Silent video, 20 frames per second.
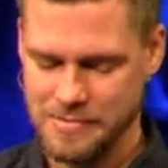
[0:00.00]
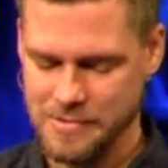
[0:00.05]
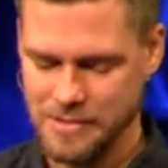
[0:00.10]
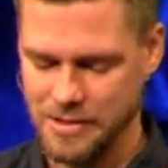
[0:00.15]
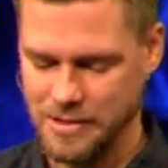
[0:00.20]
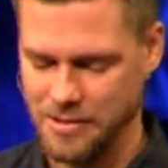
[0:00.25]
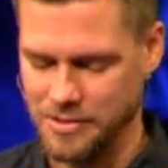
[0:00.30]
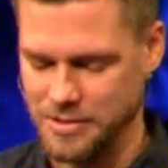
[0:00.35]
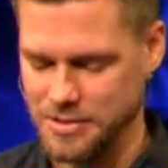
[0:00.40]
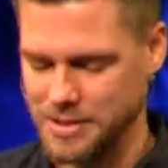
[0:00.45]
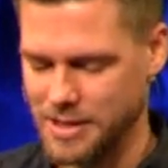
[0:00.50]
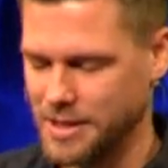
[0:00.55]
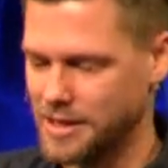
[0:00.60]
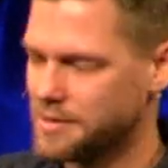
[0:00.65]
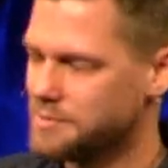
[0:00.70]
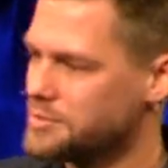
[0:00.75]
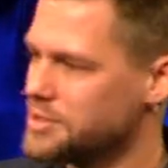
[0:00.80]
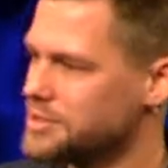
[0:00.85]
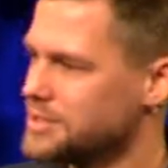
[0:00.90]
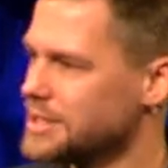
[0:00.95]
There was a
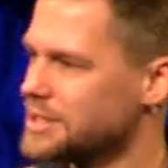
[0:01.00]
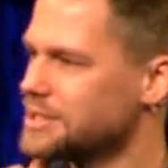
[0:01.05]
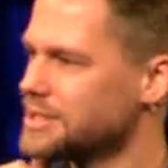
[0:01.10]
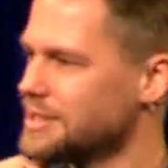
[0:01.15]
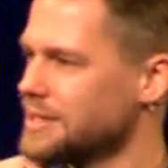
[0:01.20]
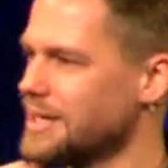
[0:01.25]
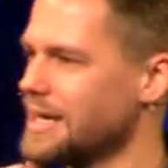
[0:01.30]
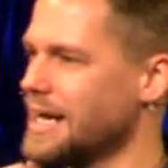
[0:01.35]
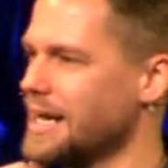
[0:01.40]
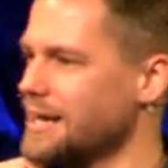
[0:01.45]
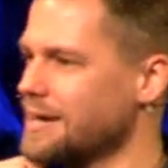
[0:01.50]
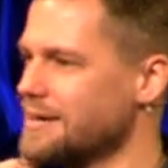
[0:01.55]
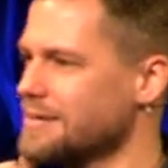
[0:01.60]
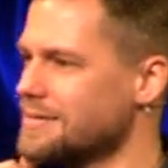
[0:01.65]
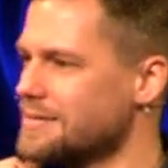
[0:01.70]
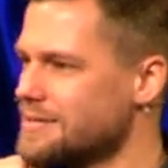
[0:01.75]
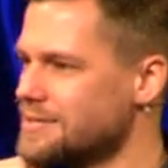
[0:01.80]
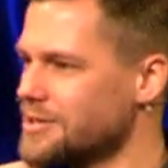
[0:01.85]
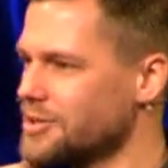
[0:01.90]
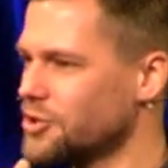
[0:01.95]
musician that I
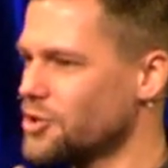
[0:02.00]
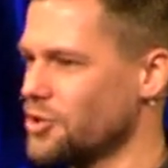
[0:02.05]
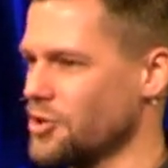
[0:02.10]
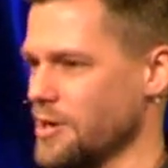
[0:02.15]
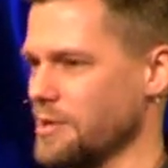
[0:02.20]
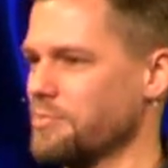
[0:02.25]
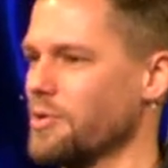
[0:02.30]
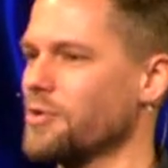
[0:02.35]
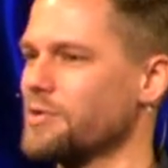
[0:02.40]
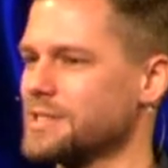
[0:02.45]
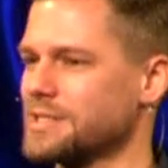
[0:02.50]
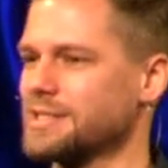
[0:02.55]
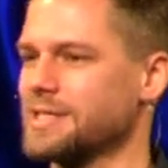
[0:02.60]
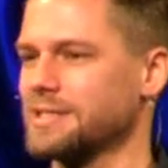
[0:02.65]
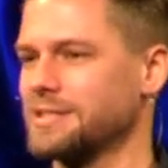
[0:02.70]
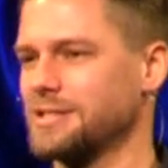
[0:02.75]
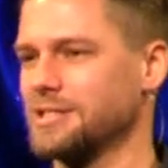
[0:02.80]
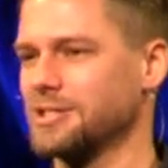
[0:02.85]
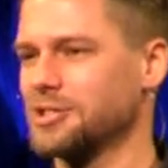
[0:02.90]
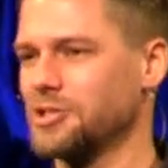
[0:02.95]
grew up always
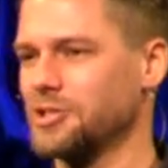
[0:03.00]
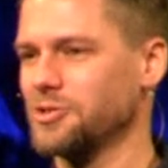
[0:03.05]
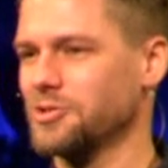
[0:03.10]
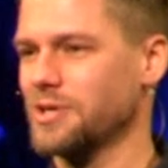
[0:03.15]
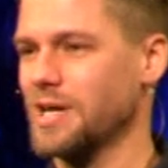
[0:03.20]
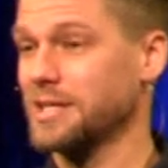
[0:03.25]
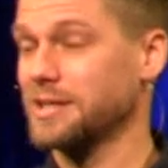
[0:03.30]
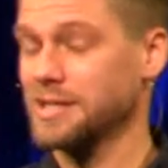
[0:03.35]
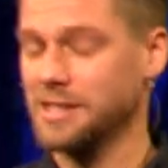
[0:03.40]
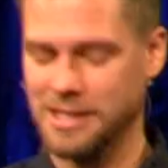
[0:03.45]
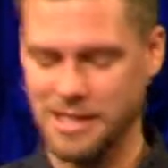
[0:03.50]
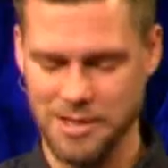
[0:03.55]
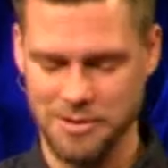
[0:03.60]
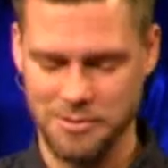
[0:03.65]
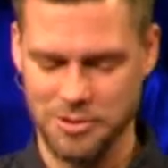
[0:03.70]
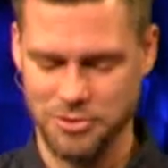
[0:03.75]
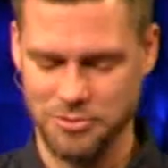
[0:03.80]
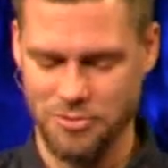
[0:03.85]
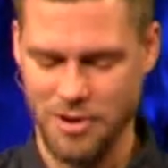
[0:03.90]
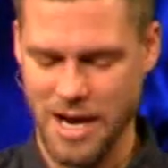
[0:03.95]
listening to, and I think he
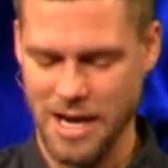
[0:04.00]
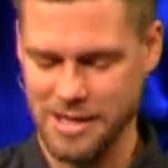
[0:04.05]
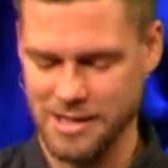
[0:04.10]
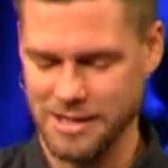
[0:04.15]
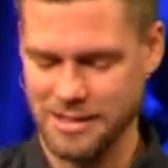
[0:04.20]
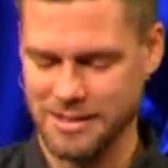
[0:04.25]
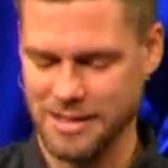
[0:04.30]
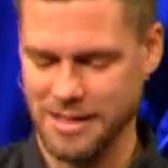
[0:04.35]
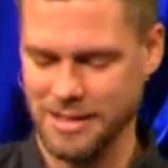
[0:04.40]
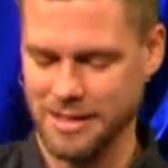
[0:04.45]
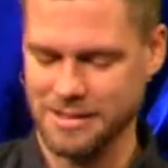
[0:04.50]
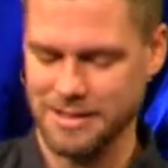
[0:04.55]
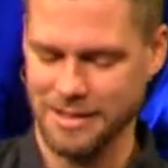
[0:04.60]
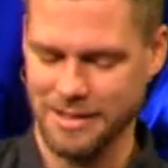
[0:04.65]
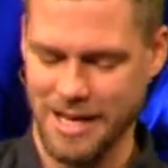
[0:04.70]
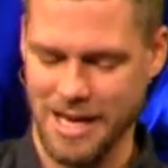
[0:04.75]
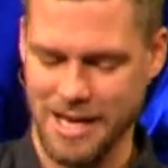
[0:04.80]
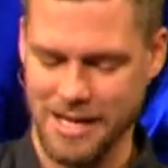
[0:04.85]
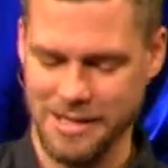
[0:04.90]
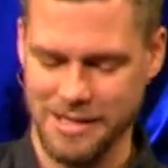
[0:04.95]
was right, and he said this a
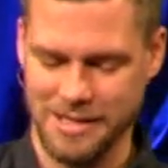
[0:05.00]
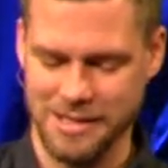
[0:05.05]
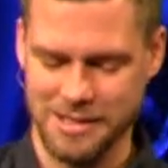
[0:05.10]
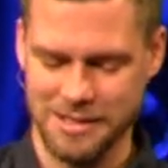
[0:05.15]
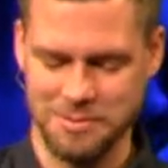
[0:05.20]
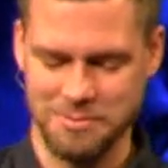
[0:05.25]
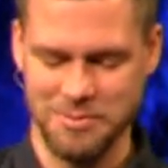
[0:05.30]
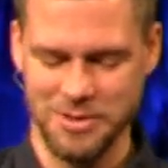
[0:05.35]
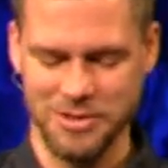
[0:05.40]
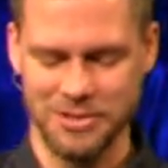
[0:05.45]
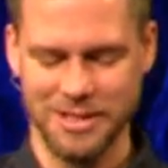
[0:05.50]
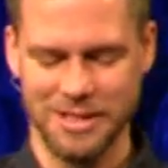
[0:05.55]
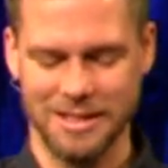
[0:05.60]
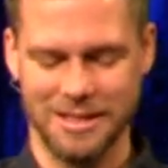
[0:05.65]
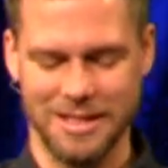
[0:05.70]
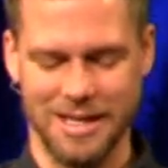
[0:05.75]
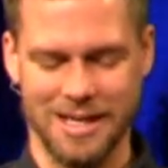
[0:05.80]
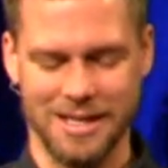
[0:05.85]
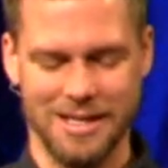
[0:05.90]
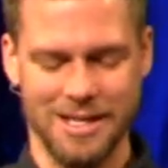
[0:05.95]
lot in his music,
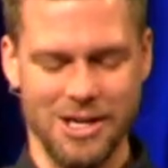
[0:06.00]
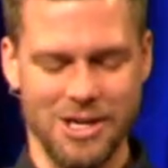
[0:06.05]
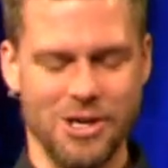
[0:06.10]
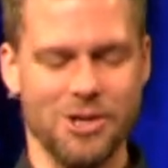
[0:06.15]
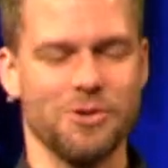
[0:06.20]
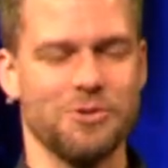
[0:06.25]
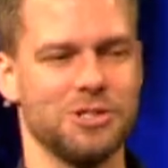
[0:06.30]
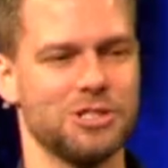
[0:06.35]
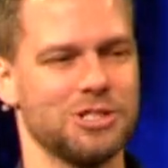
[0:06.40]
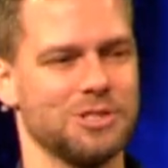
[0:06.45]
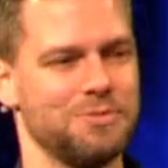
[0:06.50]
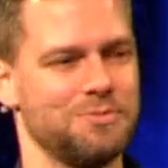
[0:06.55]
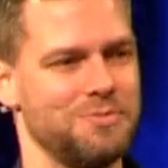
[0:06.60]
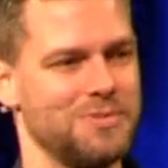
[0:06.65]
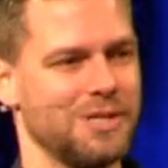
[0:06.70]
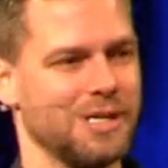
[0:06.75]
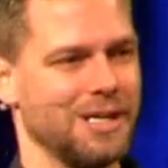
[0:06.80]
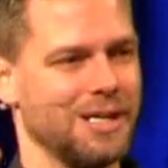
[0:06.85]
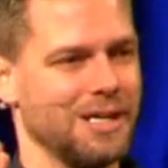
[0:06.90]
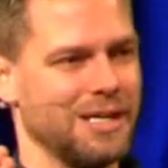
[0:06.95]
that we should
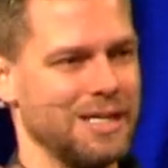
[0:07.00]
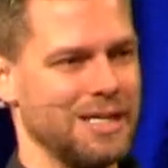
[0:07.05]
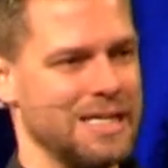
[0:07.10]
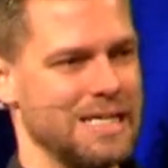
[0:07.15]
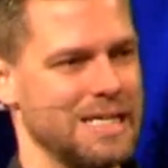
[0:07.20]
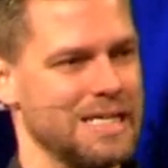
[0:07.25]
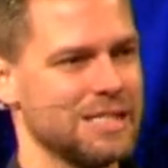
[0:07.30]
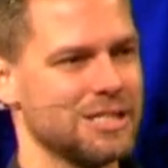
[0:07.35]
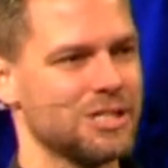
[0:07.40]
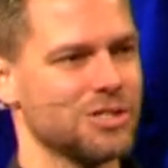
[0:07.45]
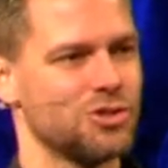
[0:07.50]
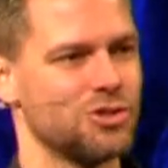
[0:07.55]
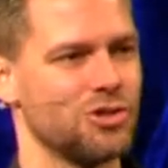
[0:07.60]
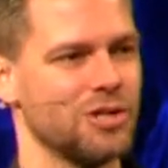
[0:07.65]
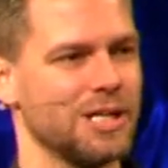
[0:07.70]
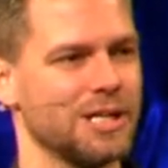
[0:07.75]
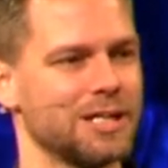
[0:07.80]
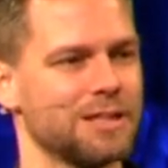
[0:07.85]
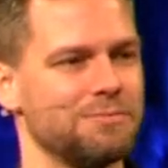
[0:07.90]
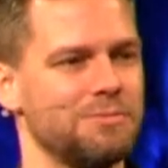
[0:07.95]
eat,
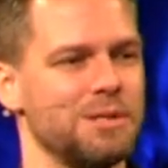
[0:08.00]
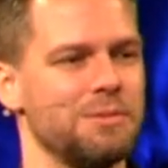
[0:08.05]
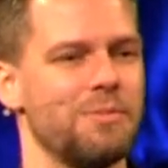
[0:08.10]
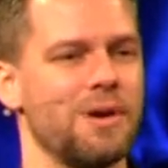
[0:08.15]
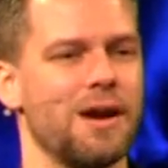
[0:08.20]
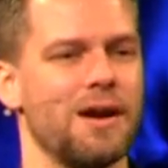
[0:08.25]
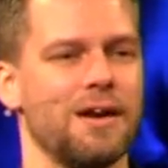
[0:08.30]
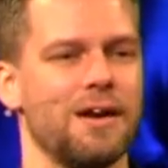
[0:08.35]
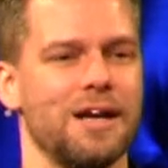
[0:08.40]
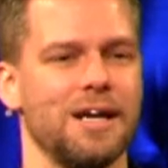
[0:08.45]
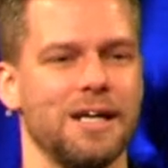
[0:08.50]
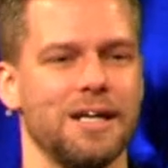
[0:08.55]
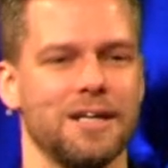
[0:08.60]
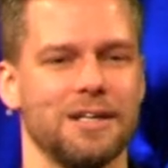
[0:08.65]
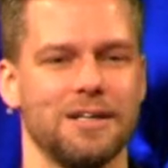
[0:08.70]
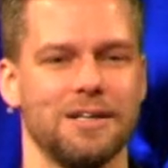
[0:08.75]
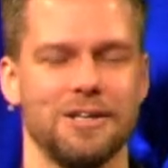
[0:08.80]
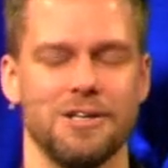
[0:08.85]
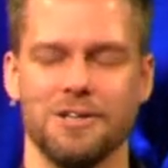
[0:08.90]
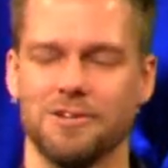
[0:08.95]
drink, and be merry,
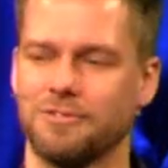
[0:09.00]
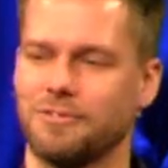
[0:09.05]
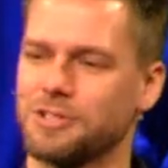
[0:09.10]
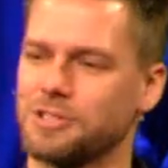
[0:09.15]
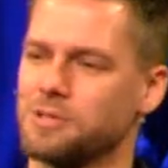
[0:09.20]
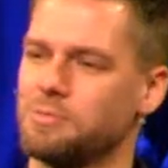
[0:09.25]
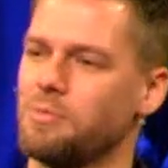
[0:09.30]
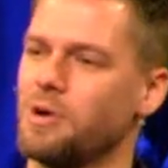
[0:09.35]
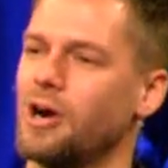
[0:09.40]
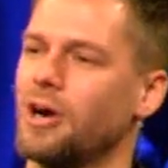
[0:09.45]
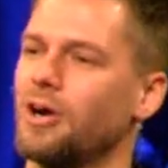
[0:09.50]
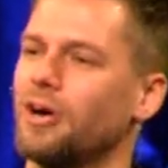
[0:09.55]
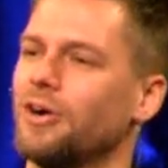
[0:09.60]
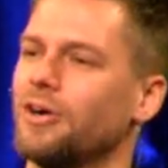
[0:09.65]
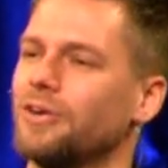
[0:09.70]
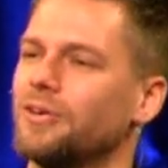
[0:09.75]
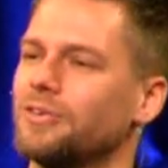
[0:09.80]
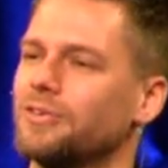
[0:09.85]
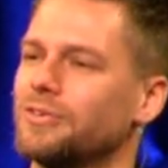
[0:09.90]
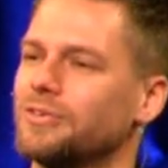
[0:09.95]
for
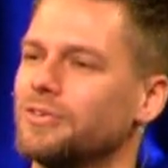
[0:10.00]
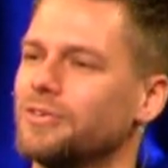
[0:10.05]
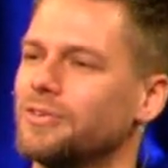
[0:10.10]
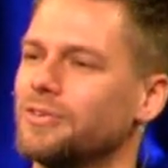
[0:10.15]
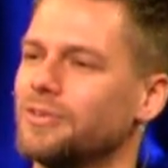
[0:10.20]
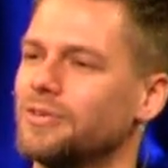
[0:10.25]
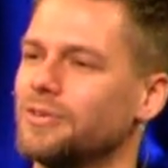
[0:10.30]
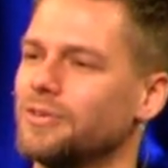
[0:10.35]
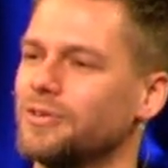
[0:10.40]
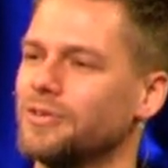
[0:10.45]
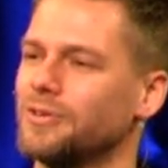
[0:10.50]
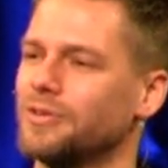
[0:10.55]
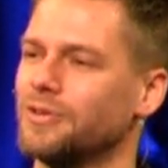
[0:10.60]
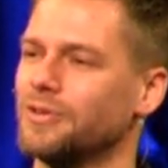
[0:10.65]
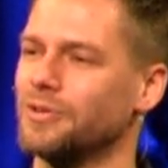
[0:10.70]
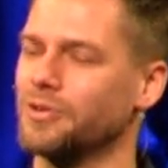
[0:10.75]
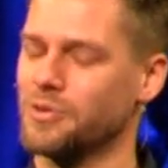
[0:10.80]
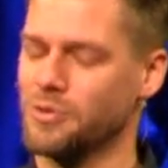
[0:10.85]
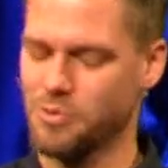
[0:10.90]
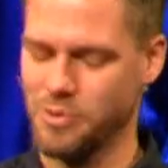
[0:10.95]
tomorrow
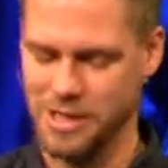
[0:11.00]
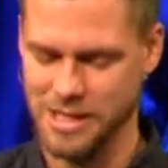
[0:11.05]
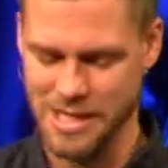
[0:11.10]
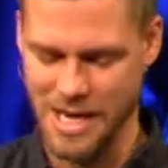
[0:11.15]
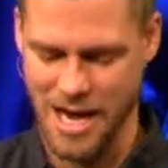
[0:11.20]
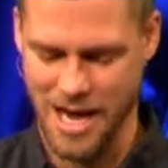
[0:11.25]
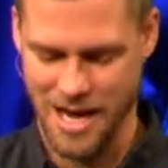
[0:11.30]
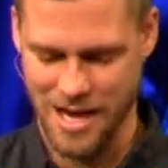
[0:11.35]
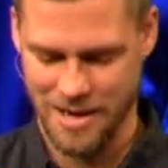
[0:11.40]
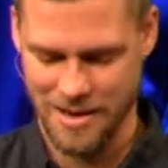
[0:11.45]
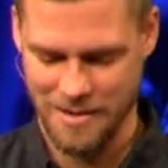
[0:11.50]
we die.